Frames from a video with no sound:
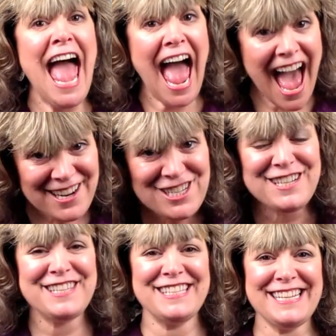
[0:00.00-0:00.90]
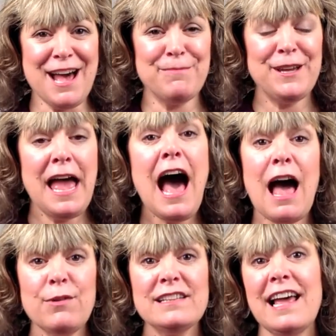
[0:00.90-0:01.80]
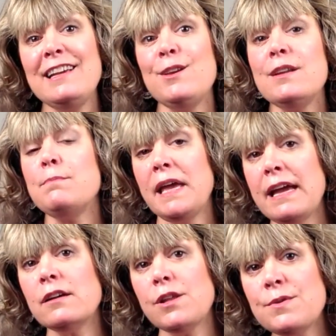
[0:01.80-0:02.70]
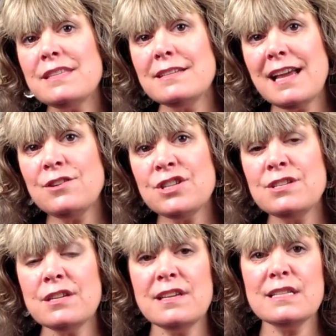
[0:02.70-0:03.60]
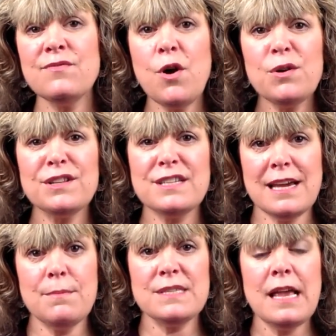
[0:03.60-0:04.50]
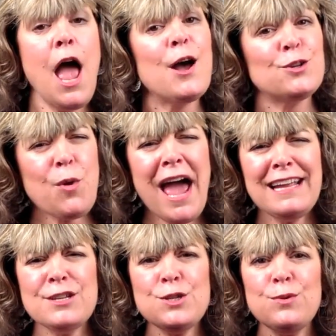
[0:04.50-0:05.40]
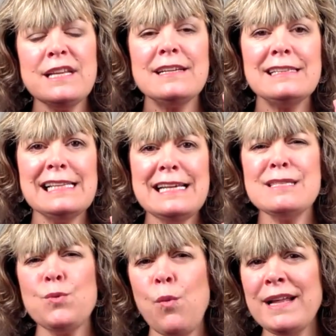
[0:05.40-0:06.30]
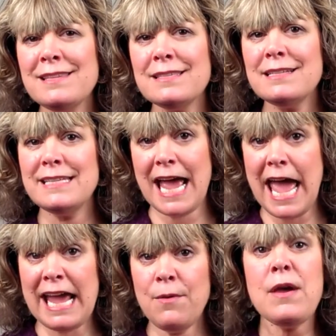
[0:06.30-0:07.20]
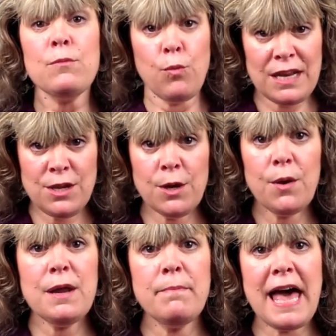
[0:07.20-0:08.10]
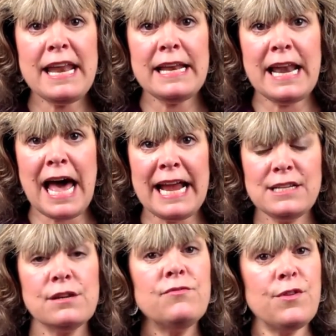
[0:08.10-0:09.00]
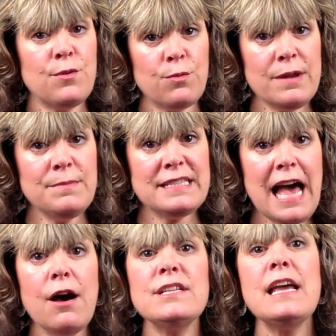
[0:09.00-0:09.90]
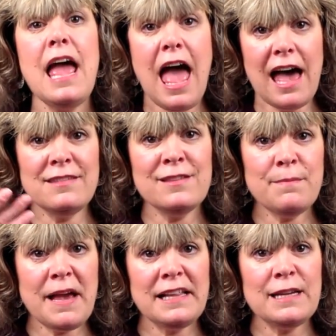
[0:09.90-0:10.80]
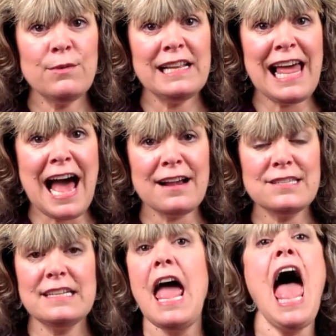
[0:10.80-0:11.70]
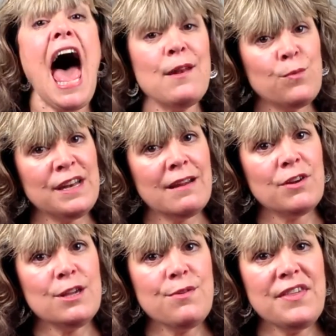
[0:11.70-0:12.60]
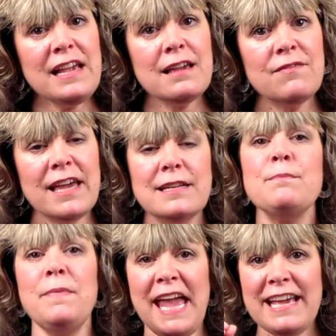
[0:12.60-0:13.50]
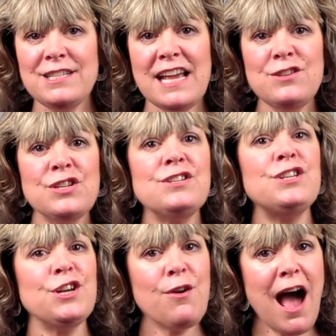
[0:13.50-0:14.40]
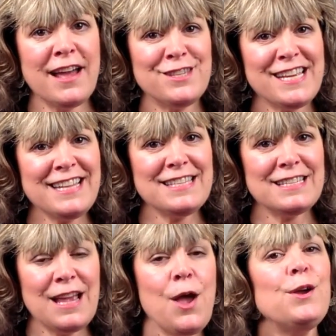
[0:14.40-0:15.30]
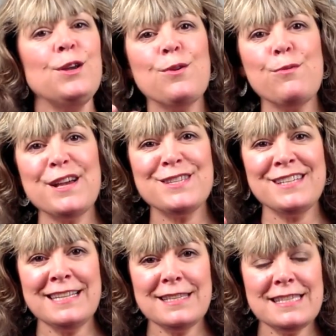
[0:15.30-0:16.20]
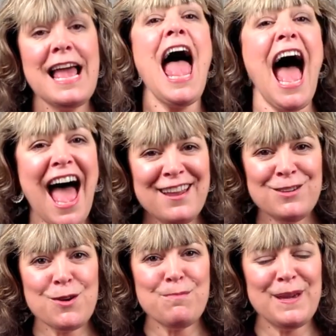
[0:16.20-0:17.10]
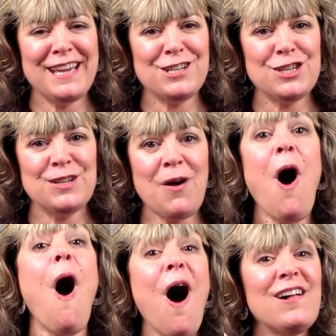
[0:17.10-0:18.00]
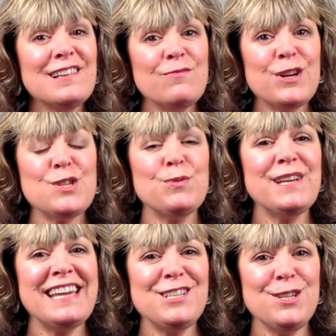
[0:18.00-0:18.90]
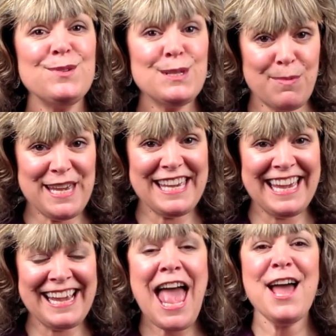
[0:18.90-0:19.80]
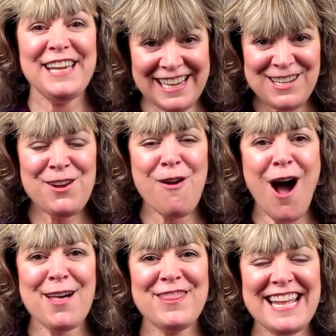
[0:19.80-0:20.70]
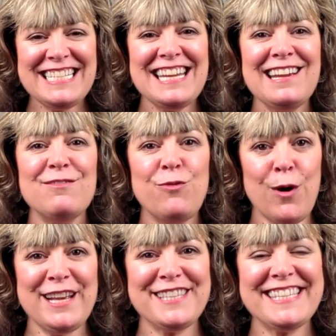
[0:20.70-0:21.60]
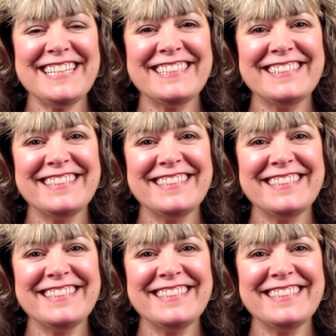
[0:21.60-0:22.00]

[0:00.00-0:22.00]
action step. I would like you to pay close attention to these vocal tips. Try and do it at least once a day when you go to bed at night, for the ribs out and the belly relaxed. And whenever you think of it, pay attention to your onsets, your resonance, and your pitch, all of which will get you speaking in your authentic voice.